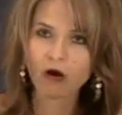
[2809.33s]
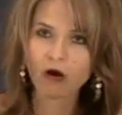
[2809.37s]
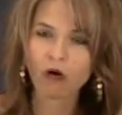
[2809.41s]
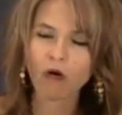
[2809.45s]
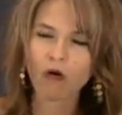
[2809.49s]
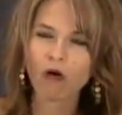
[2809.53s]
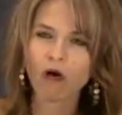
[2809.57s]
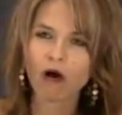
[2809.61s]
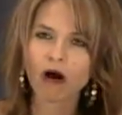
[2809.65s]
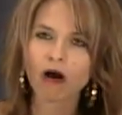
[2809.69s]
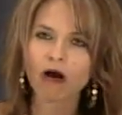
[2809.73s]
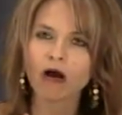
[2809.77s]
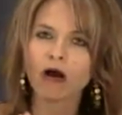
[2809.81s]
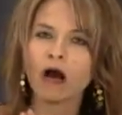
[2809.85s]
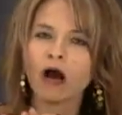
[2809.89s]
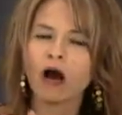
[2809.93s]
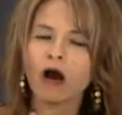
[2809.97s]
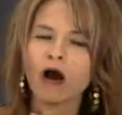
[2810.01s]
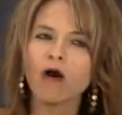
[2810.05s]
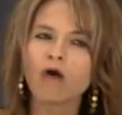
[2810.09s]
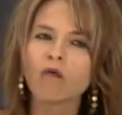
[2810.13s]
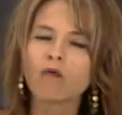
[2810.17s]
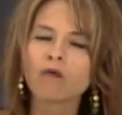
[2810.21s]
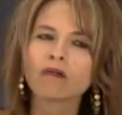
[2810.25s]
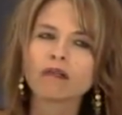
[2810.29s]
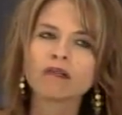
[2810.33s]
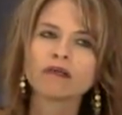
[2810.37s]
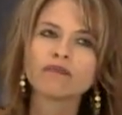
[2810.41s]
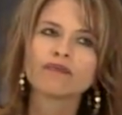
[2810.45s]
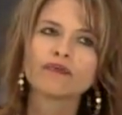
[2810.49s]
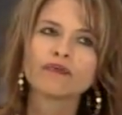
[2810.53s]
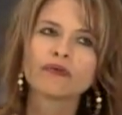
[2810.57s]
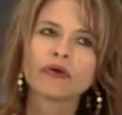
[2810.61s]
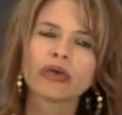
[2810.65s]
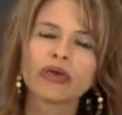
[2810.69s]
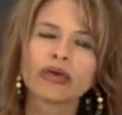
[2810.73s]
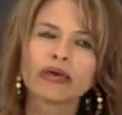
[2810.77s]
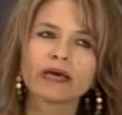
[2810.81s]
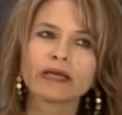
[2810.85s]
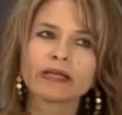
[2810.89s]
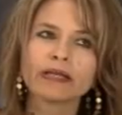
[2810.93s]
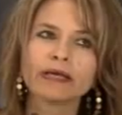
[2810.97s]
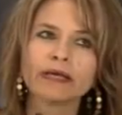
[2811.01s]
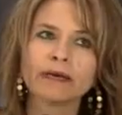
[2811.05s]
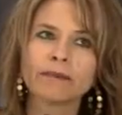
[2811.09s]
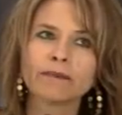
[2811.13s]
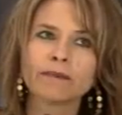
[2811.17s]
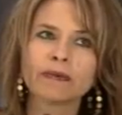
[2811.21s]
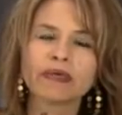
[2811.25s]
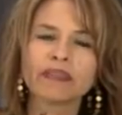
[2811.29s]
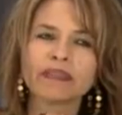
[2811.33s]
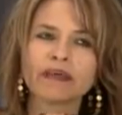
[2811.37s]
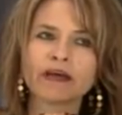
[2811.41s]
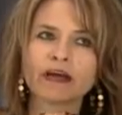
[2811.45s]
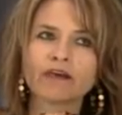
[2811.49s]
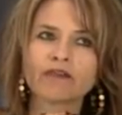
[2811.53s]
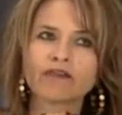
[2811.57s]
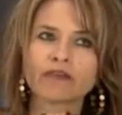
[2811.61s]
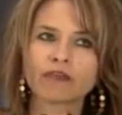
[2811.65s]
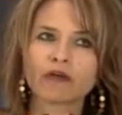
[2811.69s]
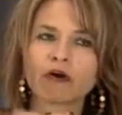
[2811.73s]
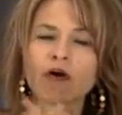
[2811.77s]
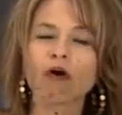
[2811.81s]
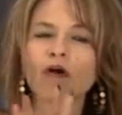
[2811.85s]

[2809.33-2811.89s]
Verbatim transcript: Or, oh, well, if you can't be there for the